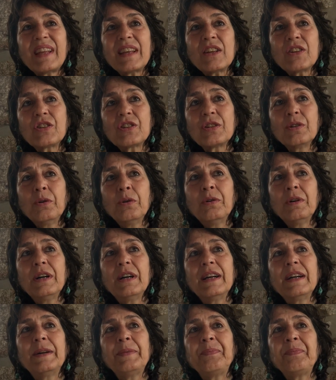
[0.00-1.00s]
So
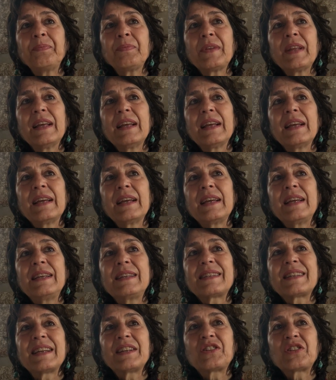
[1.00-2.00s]
he
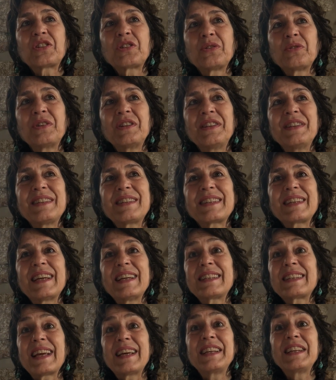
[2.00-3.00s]
said, so in this
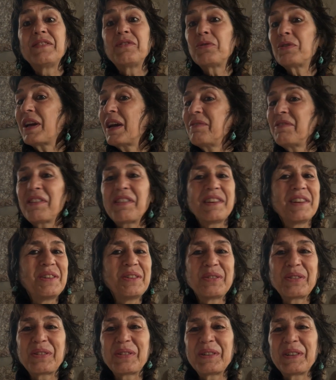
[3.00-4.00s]
case, I give you everything
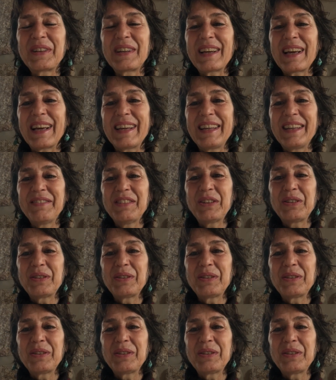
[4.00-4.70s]
you took, I give it